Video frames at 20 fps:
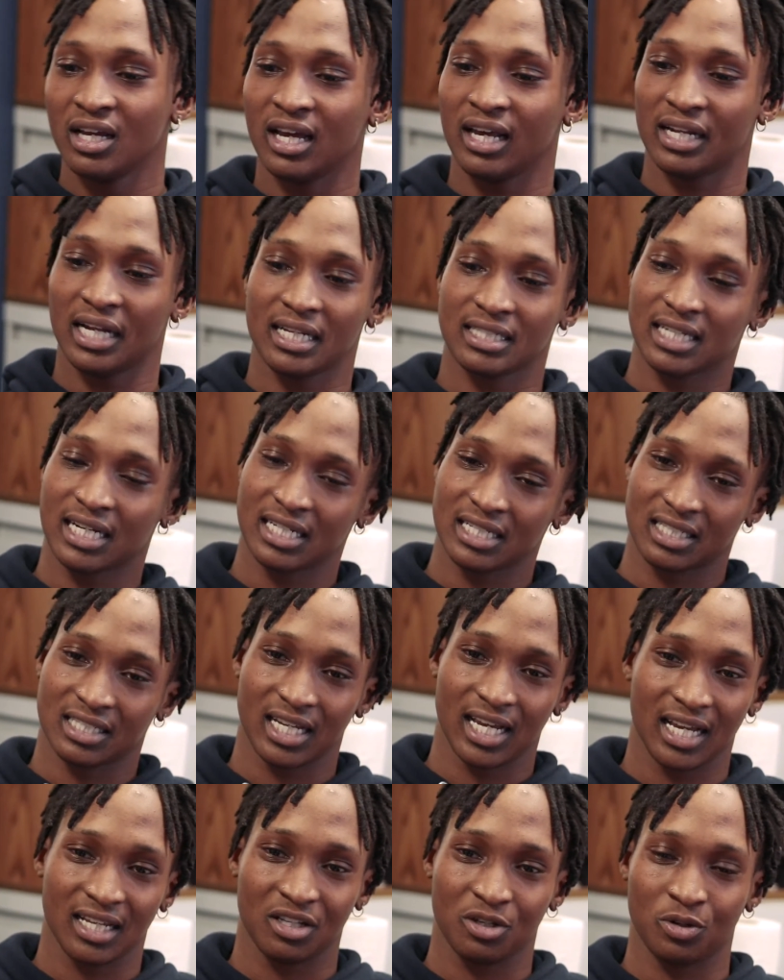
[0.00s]
And that's not to
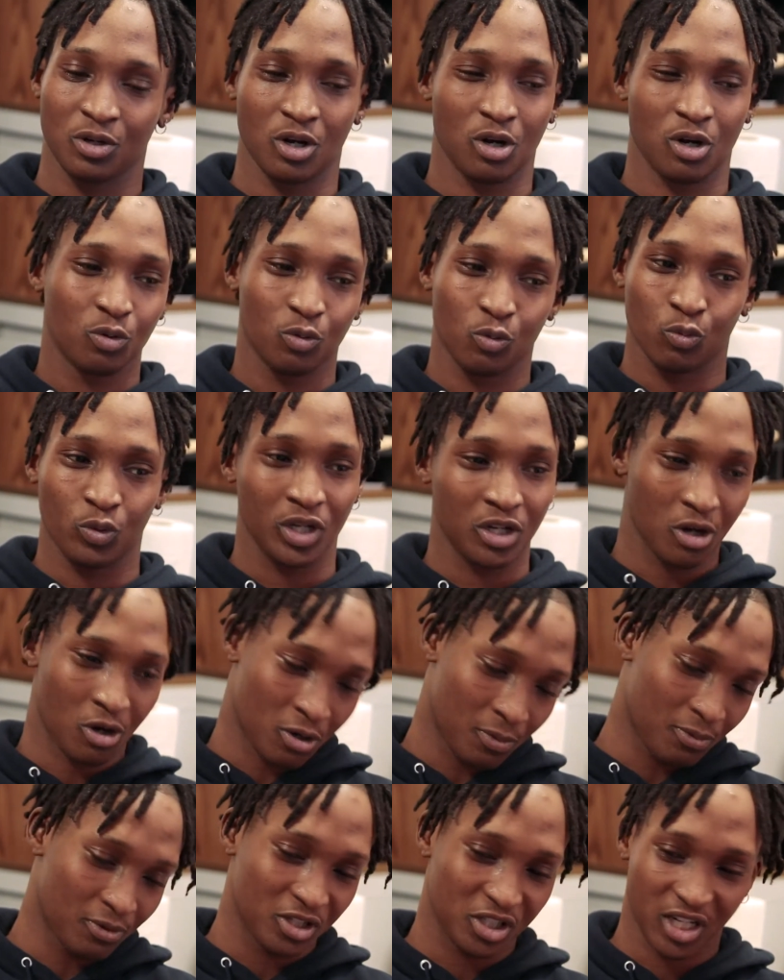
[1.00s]
say that, we
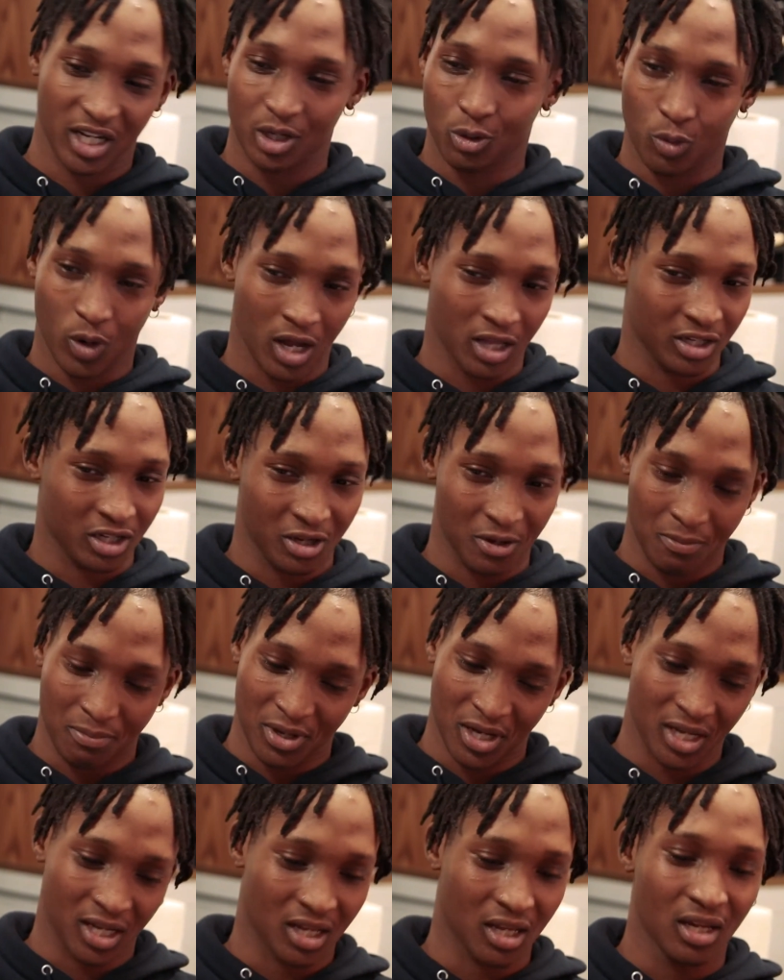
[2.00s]
don't appreciate equality and
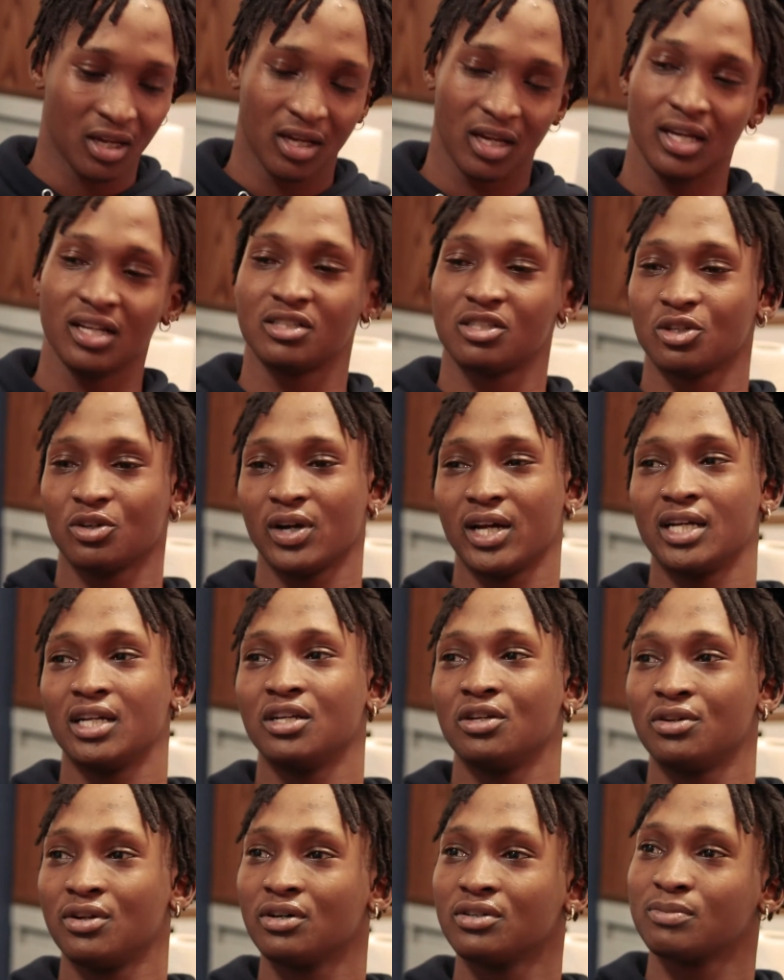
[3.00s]
being
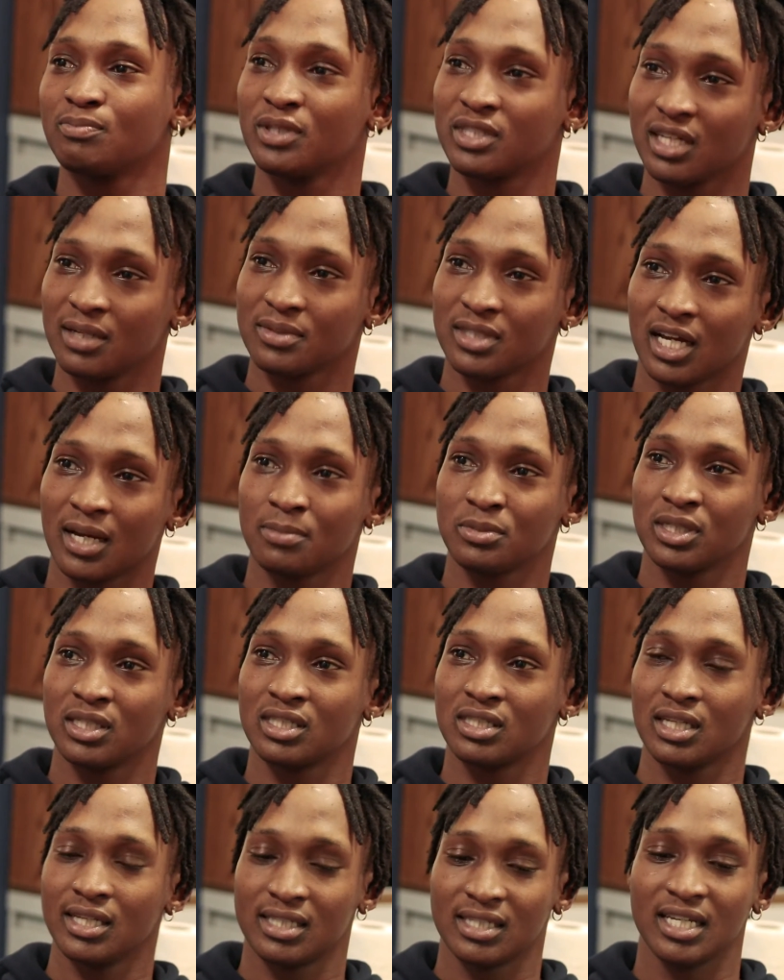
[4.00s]
integrated, but sometimes
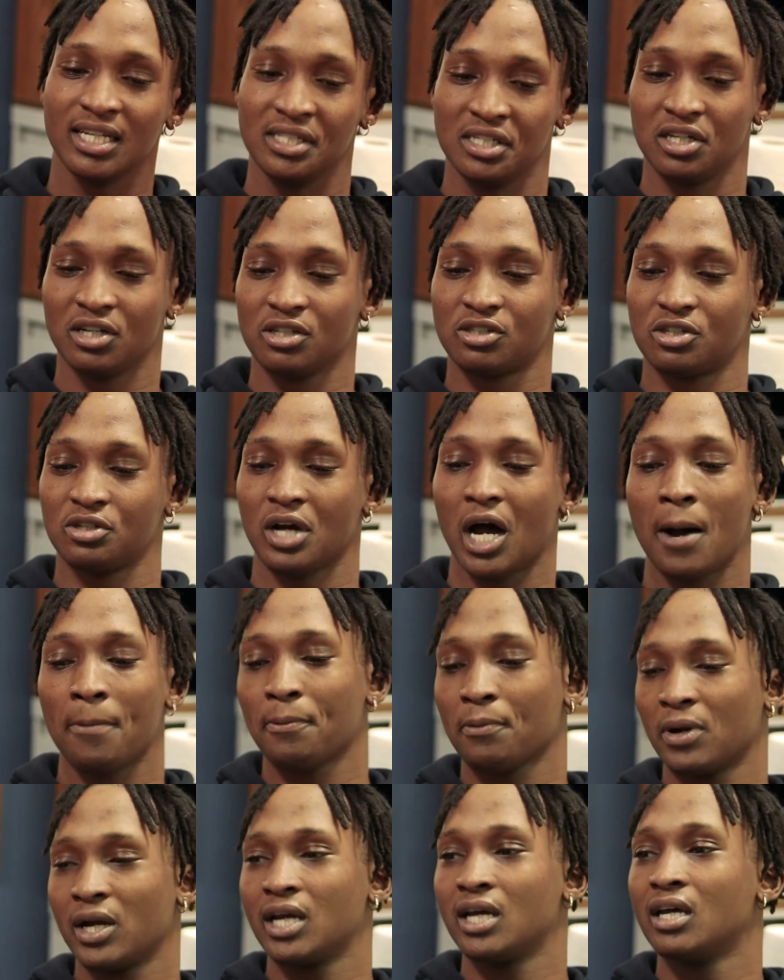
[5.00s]
it's easier to
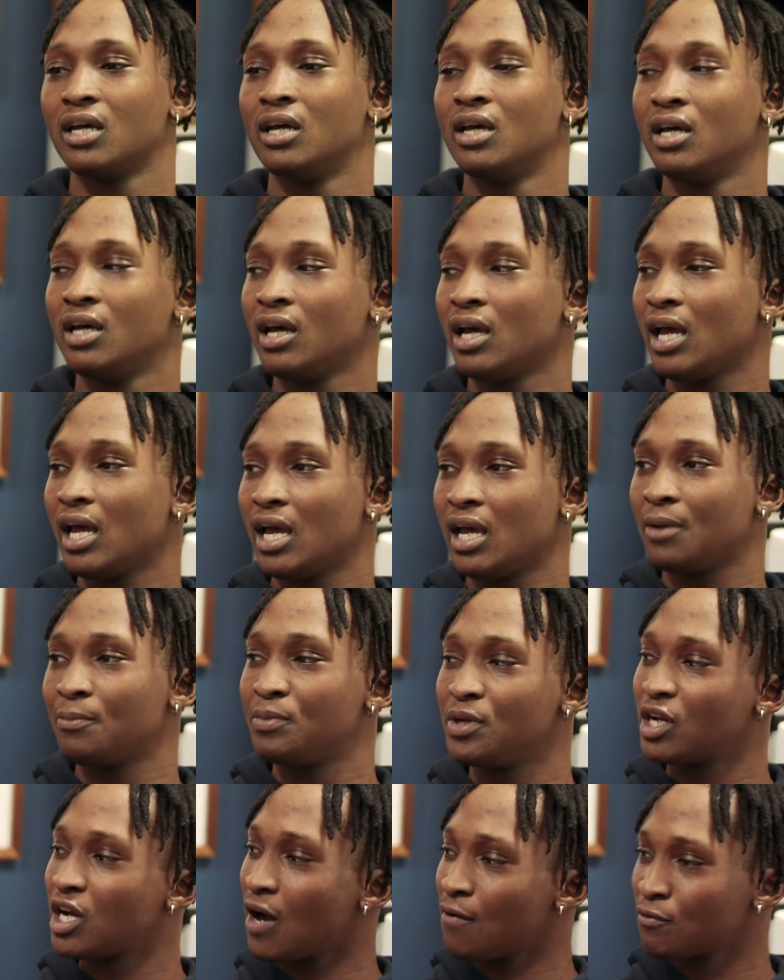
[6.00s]
operate and
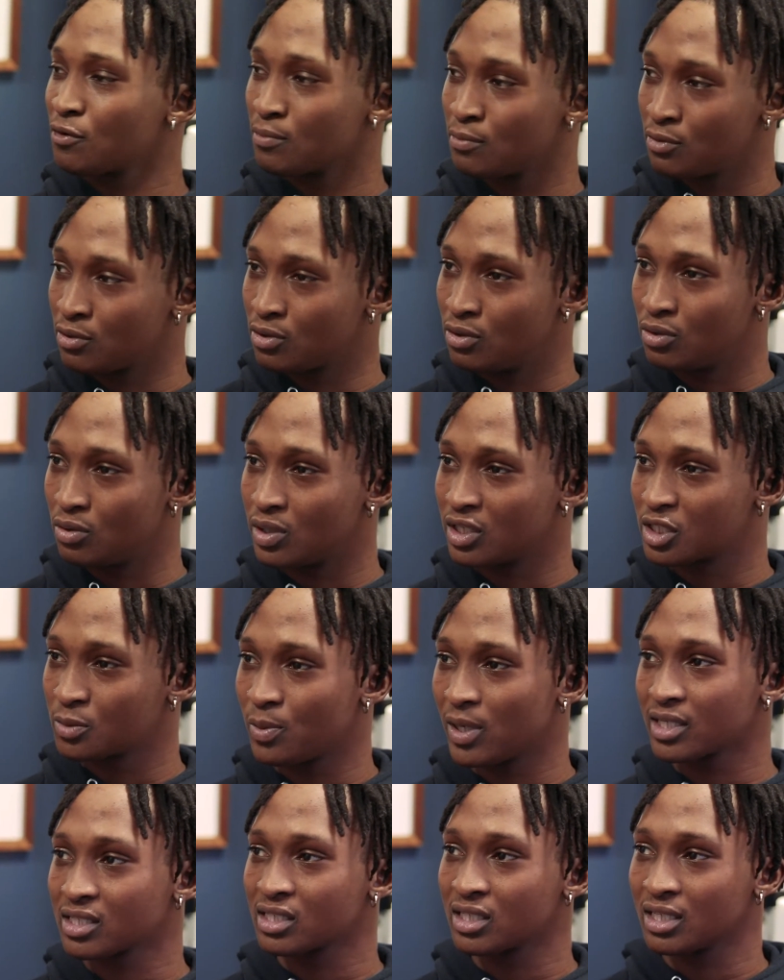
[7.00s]
be comfortable,
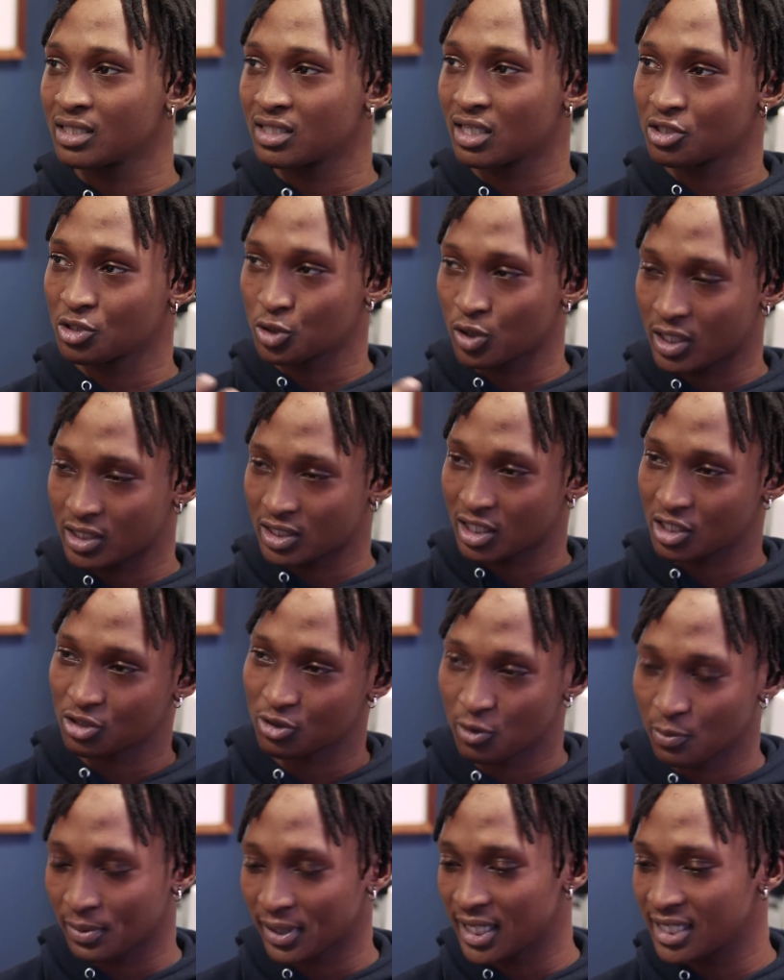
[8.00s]
especially in such a
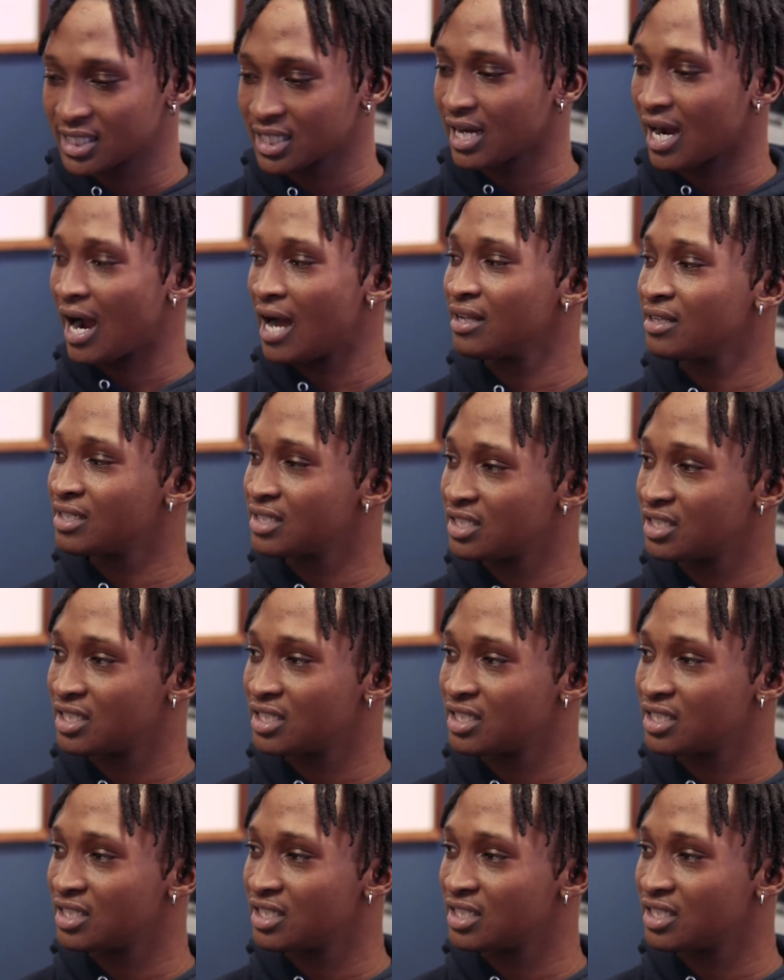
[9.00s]
transitional place, college.